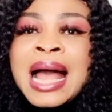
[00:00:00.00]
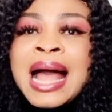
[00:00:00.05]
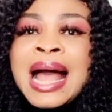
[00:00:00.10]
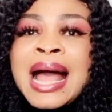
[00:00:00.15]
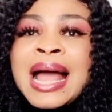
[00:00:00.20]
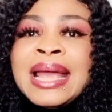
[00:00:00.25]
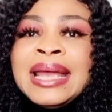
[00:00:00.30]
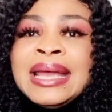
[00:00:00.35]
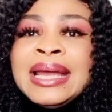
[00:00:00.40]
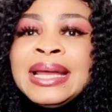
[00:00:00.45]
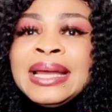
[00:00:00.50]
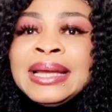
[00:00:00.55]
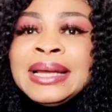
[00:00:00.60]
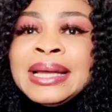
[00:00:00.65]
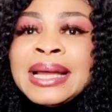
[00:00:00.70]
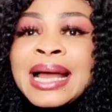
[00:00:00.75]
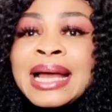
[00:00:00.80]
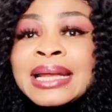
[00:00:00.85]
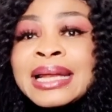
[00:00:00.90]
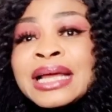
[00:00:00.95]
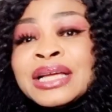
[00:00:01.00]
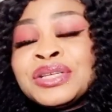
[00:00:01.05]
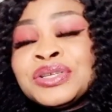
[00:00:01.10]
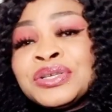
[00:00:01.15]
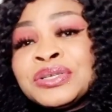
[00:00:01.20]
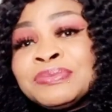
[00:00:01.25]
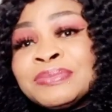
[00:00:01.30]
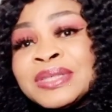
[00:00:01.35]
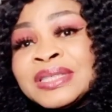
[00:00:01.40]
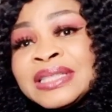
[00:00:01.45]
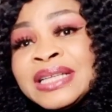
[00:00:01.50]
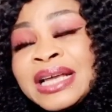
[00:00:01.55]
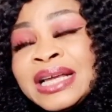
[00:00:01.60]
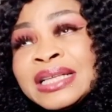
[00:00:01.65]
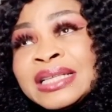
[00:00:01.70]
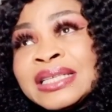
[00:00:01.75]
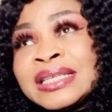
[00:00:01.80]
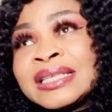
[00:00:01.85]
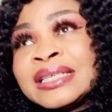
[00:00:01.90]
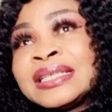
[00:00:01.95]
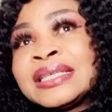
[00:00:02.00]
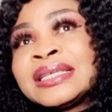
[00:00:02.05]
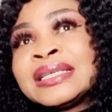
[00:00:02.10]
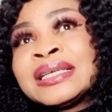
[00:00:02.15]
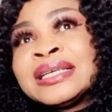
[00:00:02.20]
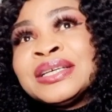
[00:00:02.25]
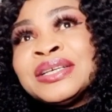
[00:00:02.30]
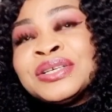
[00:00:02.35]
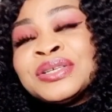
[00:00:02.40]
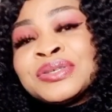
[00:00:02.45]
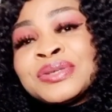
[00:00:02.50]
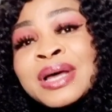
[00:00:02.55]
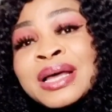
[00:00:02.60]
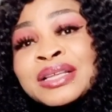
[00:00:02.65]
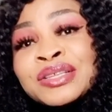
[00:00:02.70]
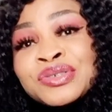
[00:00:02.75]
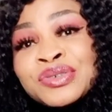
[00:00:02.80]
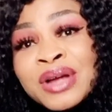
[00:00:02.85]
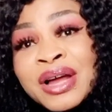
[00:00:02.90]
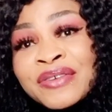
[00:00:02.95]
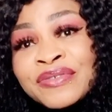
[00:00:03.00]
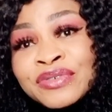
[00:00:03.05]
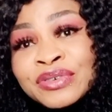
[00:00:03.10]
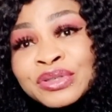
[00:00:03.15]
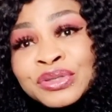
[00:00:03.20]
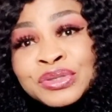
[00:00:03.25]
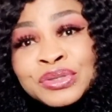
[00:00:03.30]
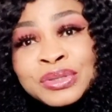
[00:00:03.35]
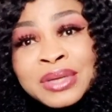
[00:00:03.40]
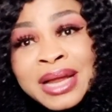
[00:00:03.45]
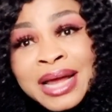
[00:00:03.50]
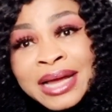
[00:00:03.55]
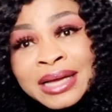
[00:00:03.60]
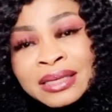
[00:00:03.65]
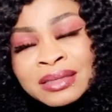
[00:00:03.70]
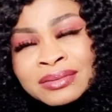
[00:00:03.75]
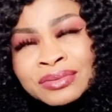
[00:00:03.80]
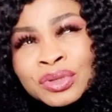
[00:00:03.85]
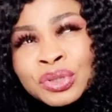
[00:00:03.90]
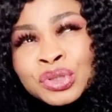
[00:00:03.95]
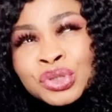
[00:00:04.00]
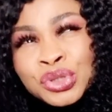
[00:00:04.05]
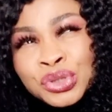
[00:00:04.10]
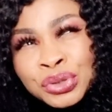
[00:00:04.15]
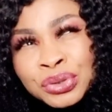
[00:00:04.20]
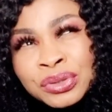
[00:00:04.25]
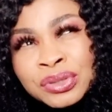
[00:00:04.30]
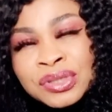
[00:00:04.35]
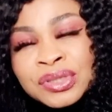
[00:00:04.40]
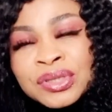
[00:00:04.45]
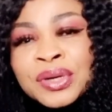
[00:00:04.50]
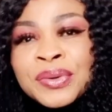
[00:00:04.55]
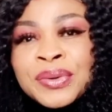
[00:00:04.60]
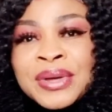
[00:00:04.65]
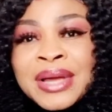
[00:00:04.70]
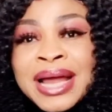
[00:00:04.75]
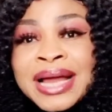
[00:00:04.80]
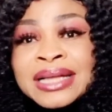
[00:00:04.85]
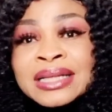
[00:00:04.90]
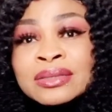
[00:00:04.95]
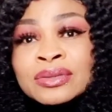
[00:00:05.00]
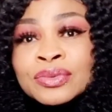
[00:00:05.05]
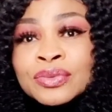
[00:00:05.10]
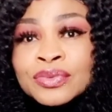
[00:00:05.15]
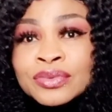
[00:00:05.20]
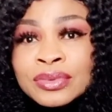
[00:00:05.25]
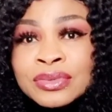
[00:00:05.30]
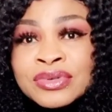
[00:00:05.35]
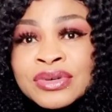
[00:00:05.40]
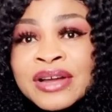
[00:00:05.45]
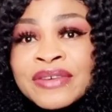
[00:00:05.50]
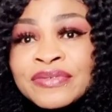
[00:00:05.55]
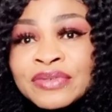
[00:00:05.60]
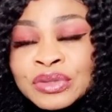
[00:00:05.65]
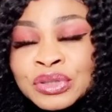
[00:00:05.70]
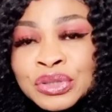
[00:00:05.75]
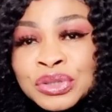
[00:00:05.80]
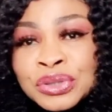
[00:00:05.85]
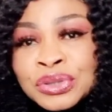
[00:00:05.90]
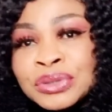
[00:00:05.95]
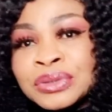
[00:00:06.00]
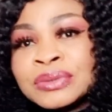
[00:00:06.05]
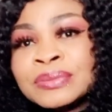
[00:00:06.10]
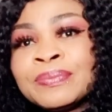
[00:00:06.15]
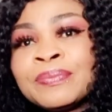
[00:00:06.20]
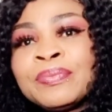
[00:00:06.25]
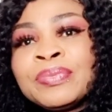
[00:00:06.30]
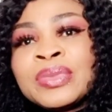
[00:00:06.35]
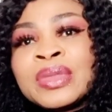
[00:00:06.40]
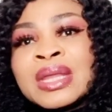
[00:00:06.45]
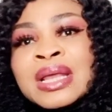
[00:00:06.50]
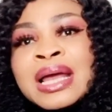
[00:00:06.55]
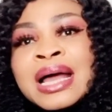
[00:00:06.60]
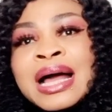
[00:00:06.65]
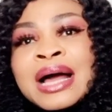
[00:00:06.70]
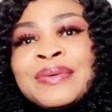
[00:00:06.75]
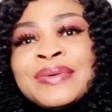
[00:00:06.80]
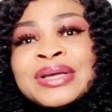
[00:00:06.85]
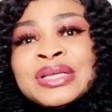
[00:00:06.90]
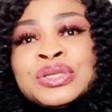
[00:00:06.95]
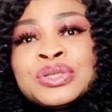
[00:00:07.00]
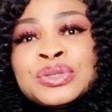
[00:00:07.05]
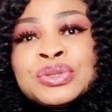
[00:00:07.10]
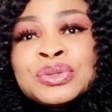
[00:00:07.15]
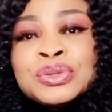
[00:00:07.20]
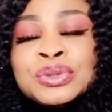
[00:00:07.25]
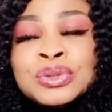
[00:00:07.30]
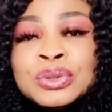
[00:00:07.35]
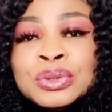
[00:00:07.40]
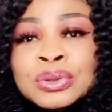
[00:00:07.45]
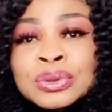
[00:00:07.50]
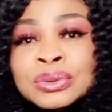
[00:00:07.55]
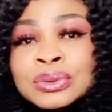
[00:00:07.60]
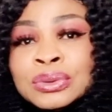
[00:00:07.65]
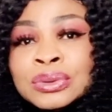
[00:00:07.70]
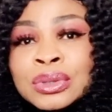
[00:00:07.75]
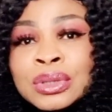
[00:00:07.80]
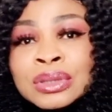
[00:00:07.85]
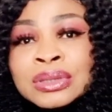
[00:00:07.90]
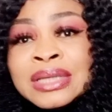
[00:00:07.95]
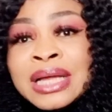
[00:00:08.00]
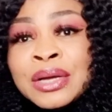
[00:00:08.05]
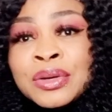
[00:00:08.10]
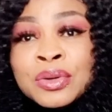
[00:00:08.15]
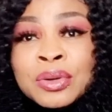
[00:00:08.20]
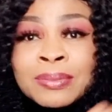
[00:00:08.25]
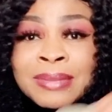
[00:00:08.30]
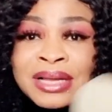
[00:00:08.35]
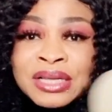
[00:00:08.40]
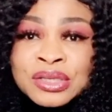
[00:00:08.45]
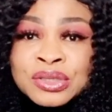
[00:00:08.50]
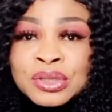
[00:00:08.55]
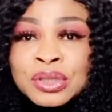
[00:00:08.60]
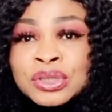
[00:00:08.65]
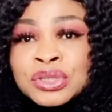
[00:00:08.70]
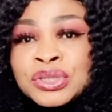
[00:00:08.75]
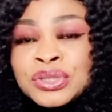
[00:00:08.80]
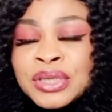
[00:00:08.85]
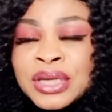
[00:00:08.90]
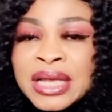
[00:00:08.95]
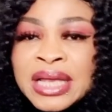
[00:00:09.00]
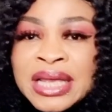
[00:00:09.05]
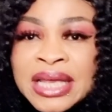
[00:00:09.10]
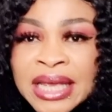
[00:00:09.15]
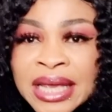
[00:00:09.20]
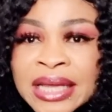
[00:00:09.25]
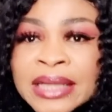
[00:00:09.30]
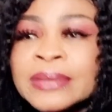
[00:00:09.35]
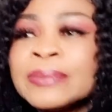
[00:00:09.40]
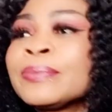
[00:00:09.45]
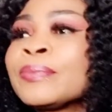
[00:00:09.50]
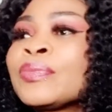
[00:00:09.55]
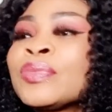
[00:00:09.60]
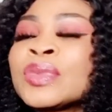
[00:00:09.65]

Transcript: I now choose my dates. So I traveled June. Sorry, I traveled June. I went to undergo my surgery again.